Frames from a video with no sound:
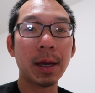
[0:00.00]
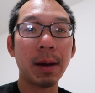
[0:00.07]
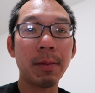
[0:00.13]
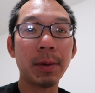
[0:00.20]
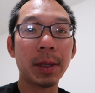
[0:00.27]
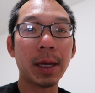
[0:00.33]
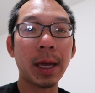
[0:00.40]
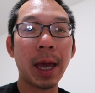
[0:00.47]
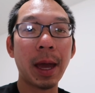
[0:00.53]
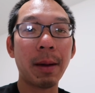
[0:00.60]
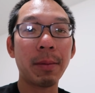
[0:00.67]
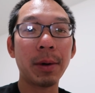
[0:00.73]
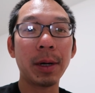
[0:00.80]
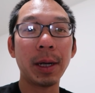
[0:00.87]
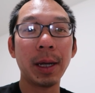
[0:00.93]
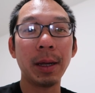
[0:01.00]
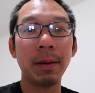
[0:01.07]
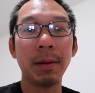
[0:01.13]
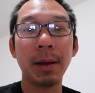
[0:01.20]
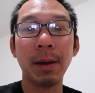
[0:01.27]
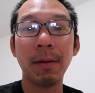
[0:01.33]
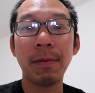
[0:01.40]
come with the camera
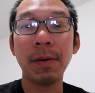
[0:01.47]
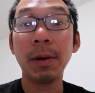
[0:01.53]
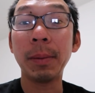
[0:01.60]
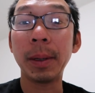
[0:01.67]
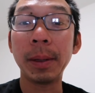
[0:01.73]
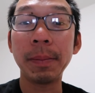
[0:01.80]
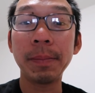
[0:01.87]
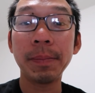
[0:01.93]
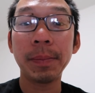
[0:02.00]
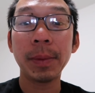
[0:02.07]
and film it.